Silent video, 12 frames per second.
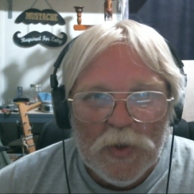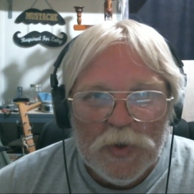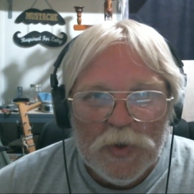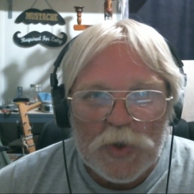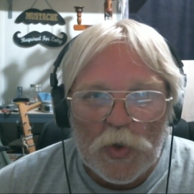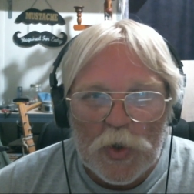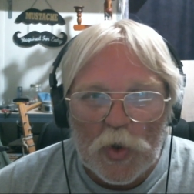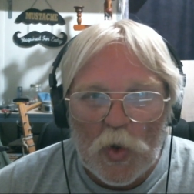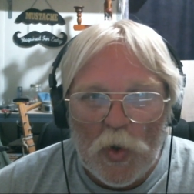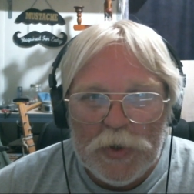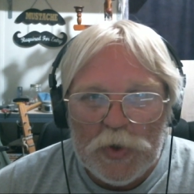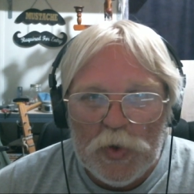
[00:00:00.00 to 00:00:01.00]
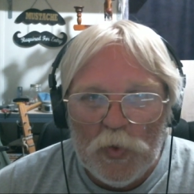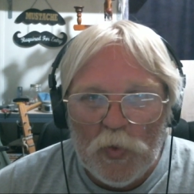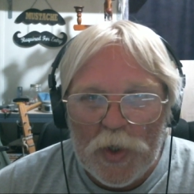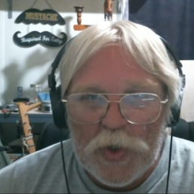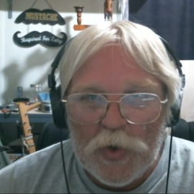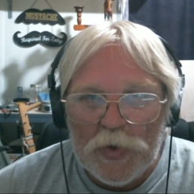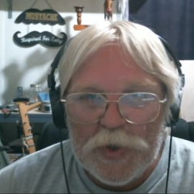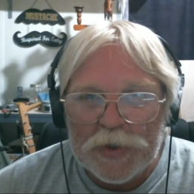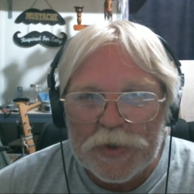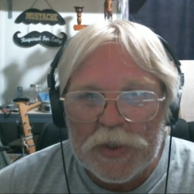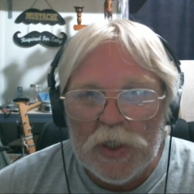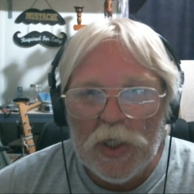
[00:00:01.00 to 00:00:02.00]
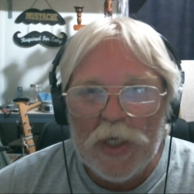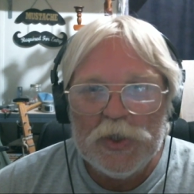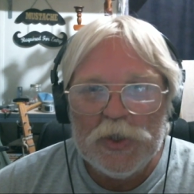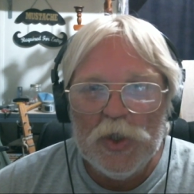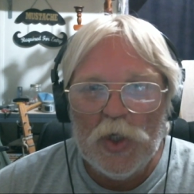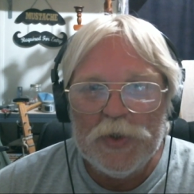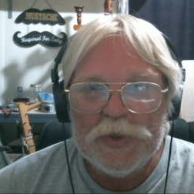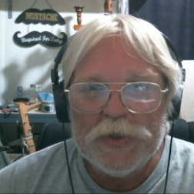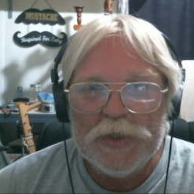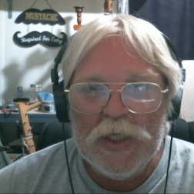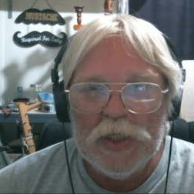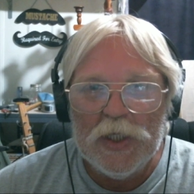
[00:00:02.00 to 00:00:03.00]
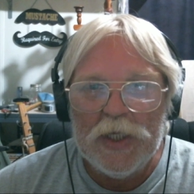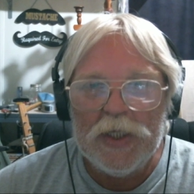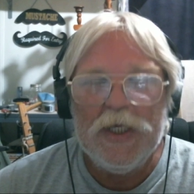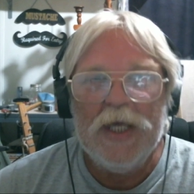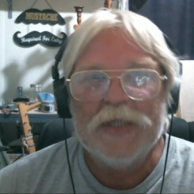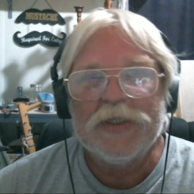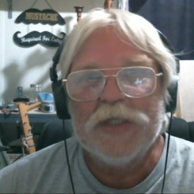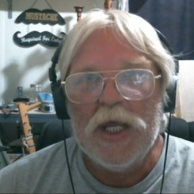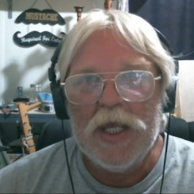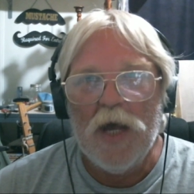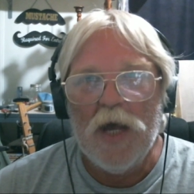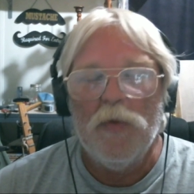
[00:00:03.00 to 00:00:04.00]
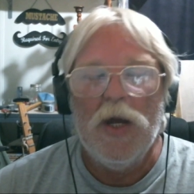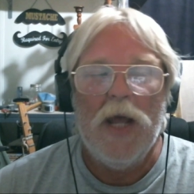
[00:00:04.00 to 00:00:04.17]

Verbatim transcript: so you're going to run your dust collection on the ceiling. Yes, I am.